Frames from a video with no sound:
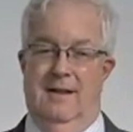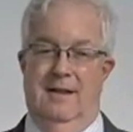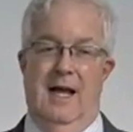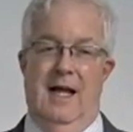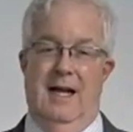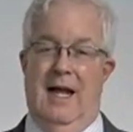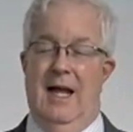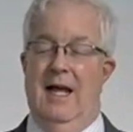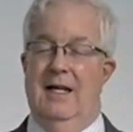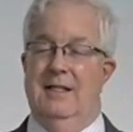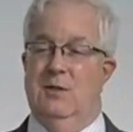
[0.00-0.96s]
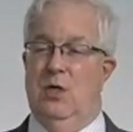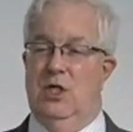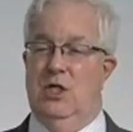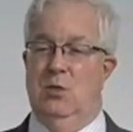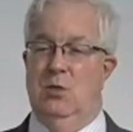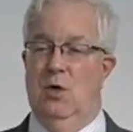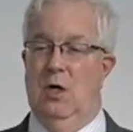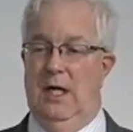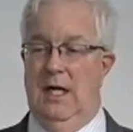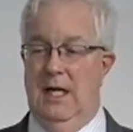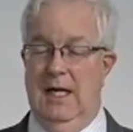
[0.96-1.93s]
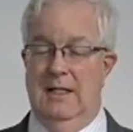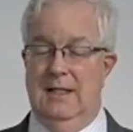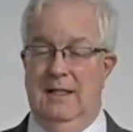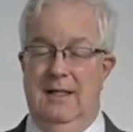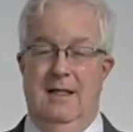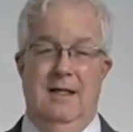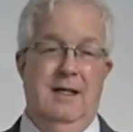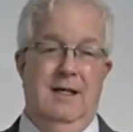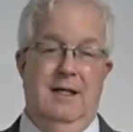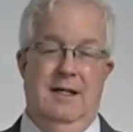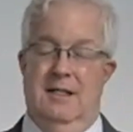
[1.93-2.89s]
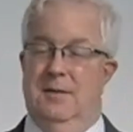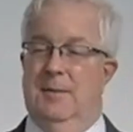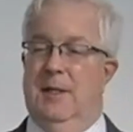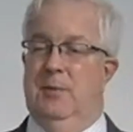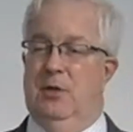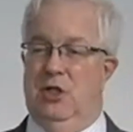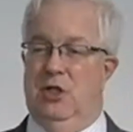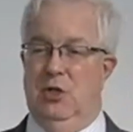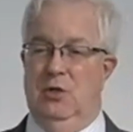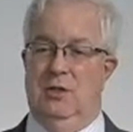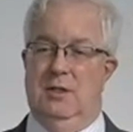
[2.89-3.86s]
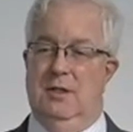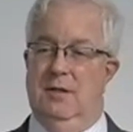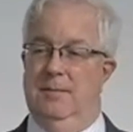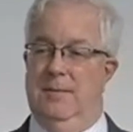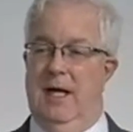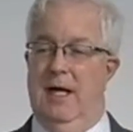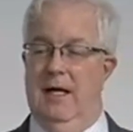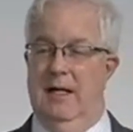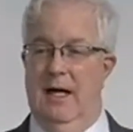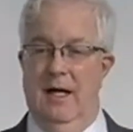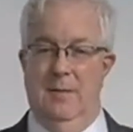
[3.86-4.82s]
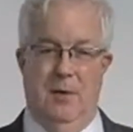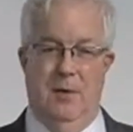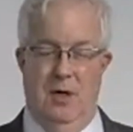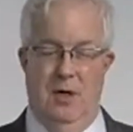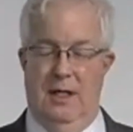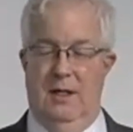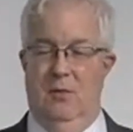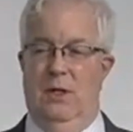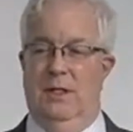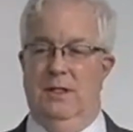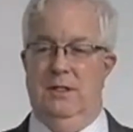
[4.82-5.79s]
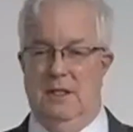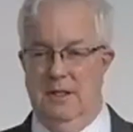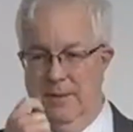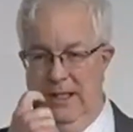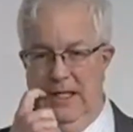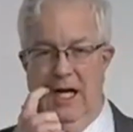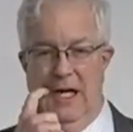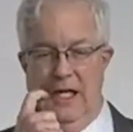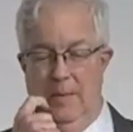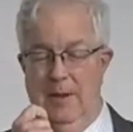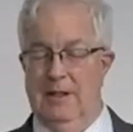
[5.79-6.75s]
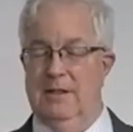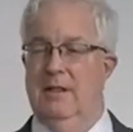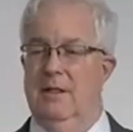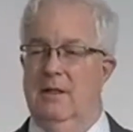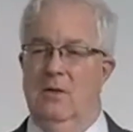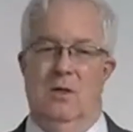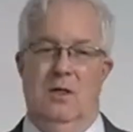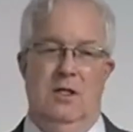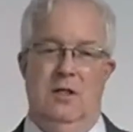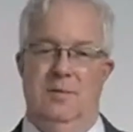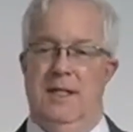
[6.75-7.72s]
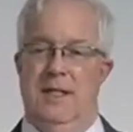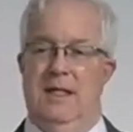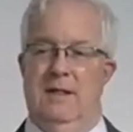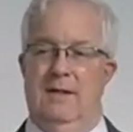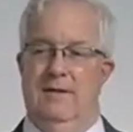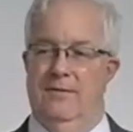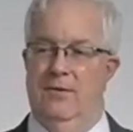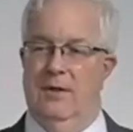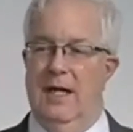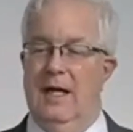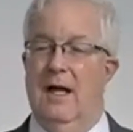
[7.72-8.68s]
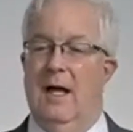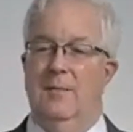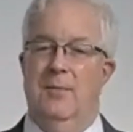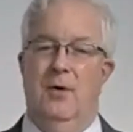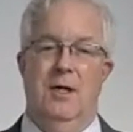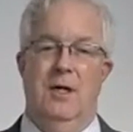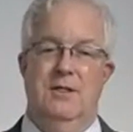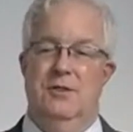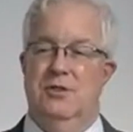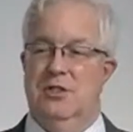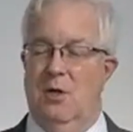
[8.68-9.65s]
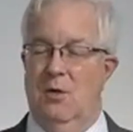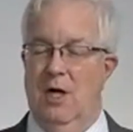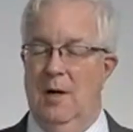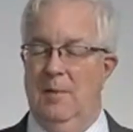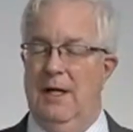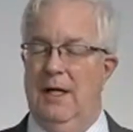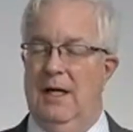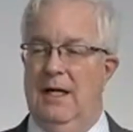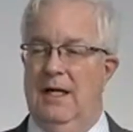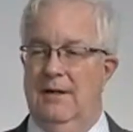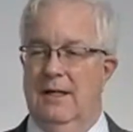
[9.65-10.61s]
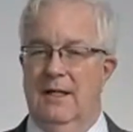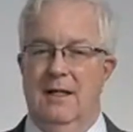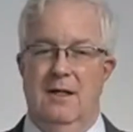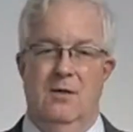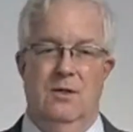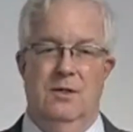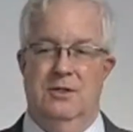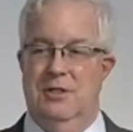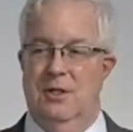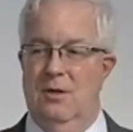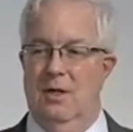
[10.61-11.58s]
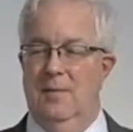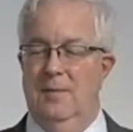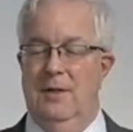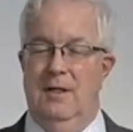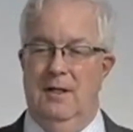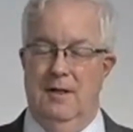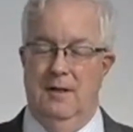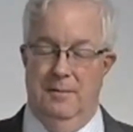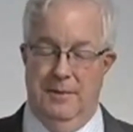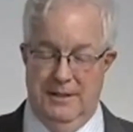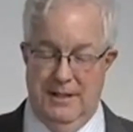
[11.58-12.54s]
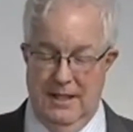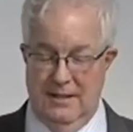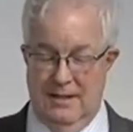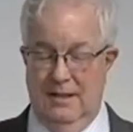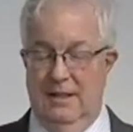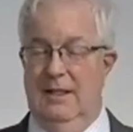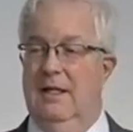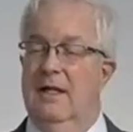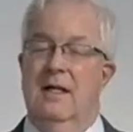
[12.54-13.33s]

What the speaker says: that has what you want in it to be produced by a non-party, which could be documents or could be for that non-party to show up at a hearing or to show up potentially